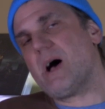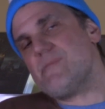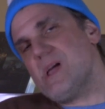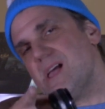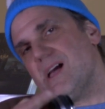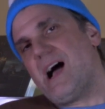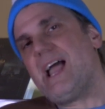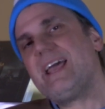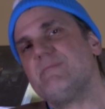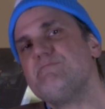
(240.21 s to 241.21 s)
up.
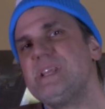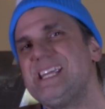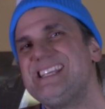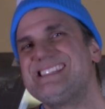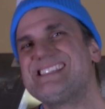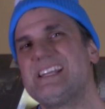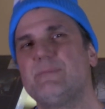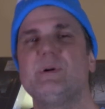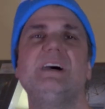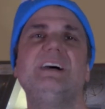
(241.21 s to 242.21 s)
I had a mini
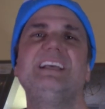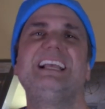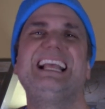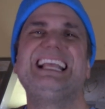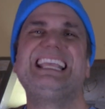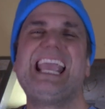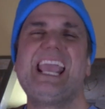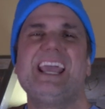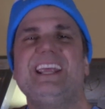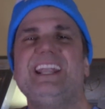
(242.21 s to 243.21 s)
cinema
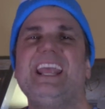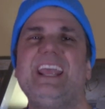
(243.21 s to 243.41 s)
Canon.